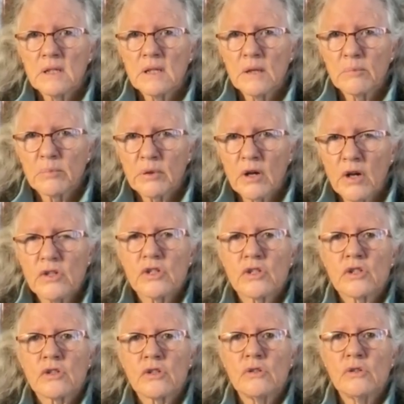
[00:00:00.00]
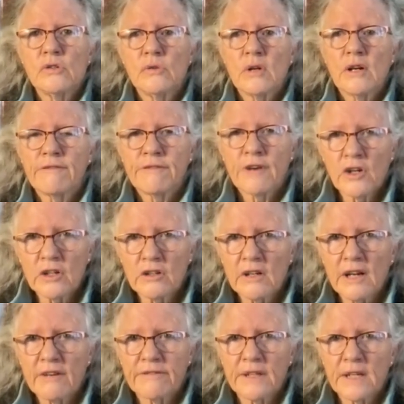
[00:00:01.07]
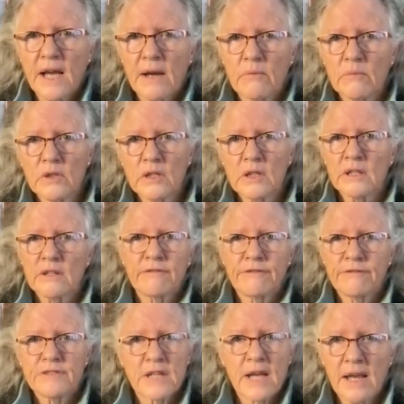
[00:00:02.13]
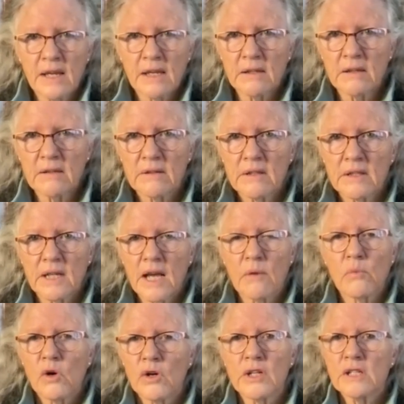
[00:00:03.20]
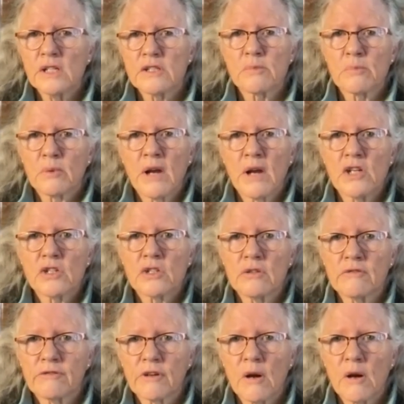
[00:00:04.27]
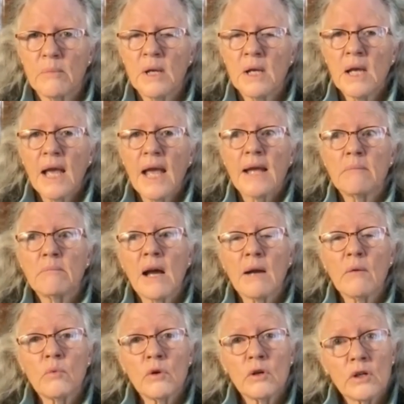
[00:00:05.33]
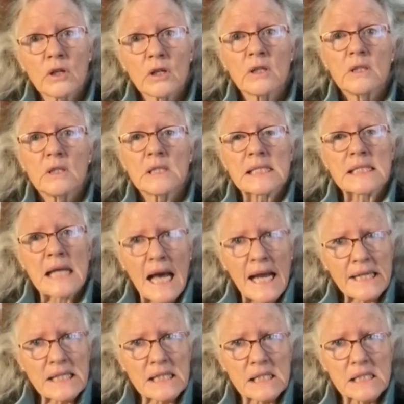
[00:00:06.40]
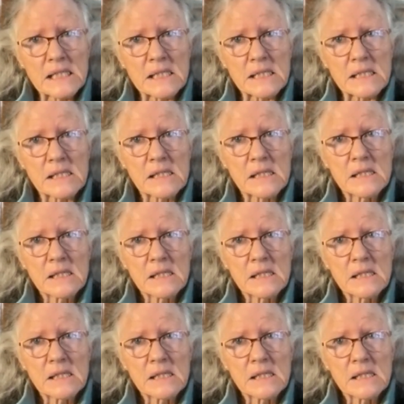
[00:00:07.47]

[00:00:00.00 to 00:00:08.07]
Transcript: approach to a photograph that I will have taken that I want inspiration from. And my work tightens.